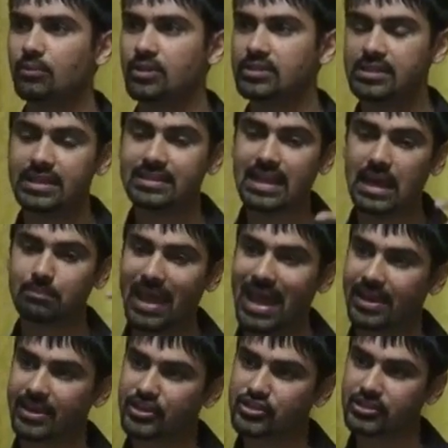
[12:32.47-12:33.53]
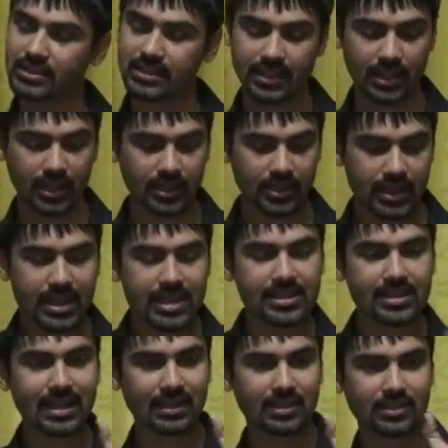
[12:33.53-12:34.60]
was in that package that they got, he
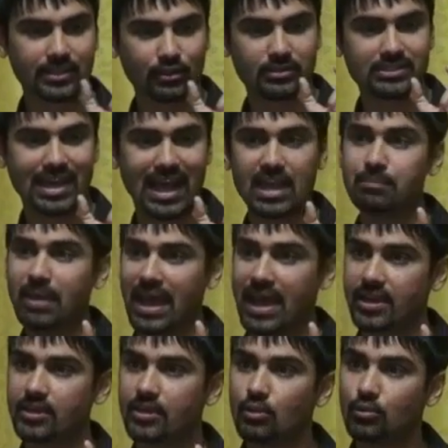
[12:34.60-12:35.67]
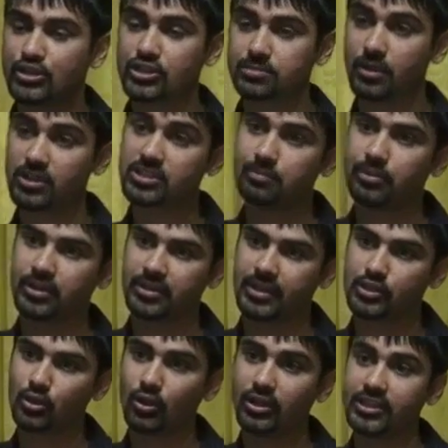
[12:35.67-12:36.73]
got a little dye pack, which you're supposed to put in the
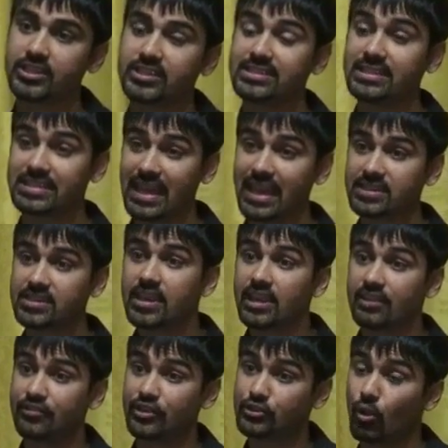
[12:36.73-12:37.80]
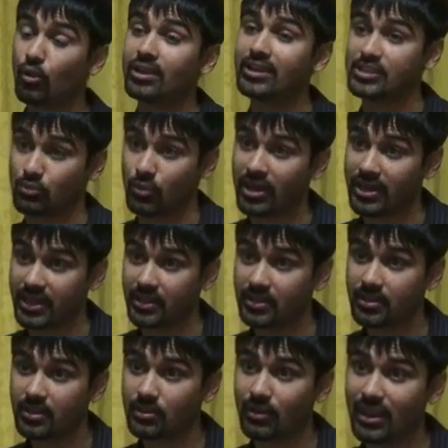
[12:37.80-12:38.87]
toilet to detect if your toilet is running,
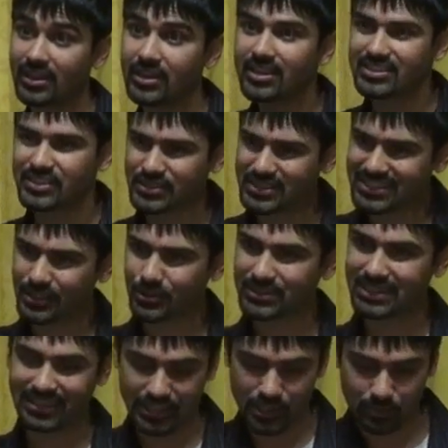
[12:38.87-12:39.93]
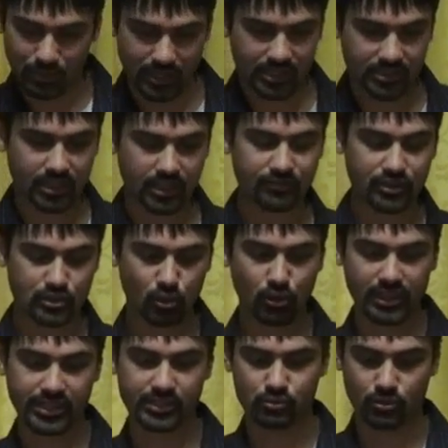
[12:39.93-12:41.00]
right? So it's this little thing that you put in there, and if your
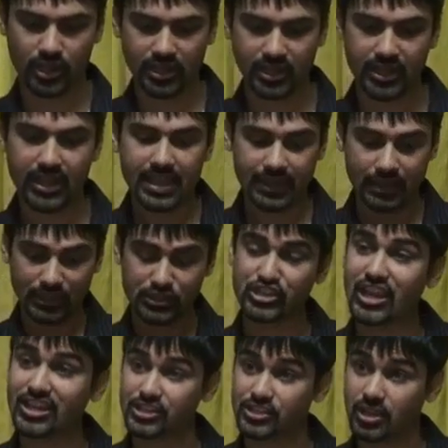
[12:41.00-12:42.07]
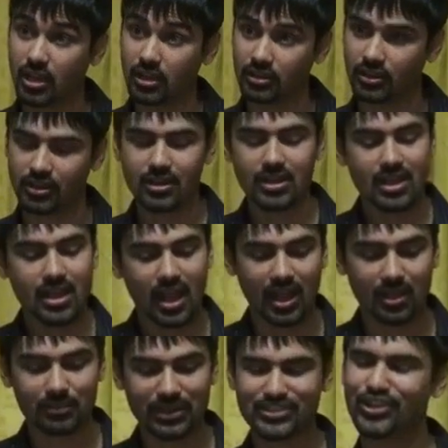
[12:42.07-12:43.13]
toilet is running, it actually changes color.
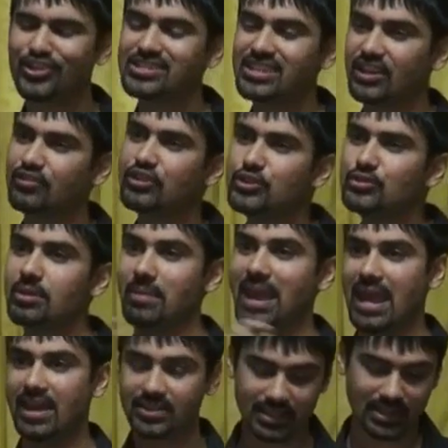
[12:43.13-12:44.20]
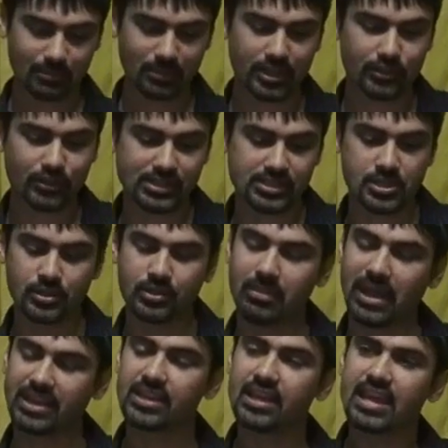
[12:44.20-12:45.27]
Um, but it turns out, if you do the math, I got my undergrads to do the
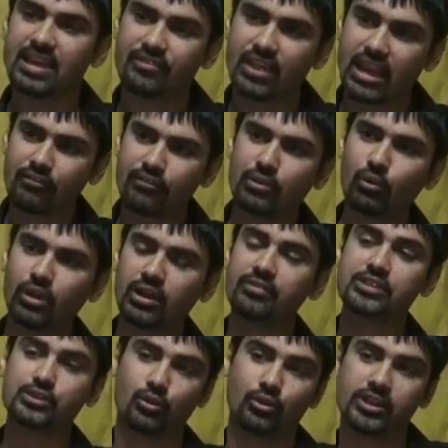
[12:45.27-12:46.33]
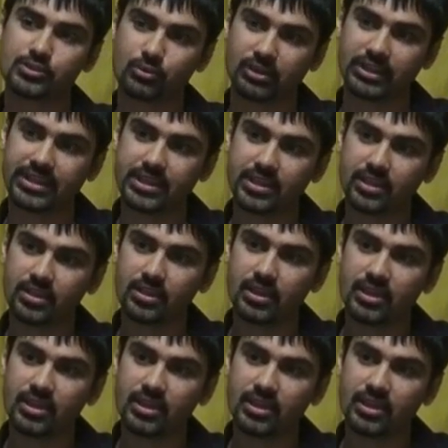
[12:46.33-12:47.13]
math, if every one of his toilets were leaking,